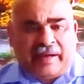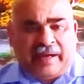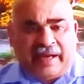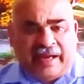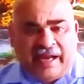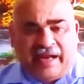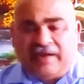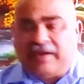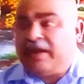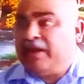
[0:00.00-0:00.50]

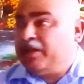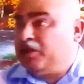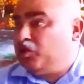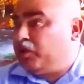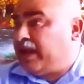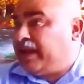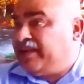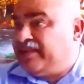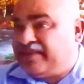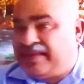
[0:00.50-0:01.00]
hate. You
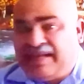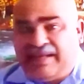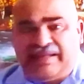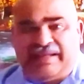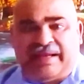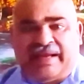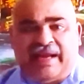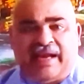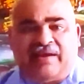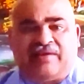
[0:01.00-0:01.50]
can see
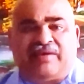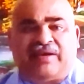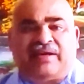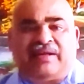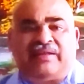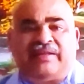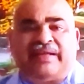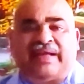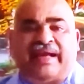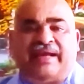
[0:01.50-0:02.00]
the
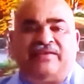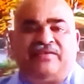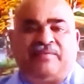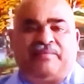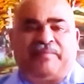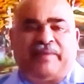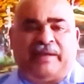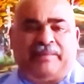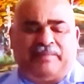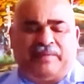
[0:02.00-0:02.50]
hatred in the eyes
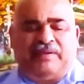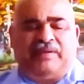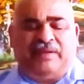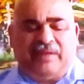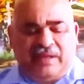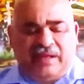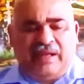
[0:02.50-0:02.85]
of people,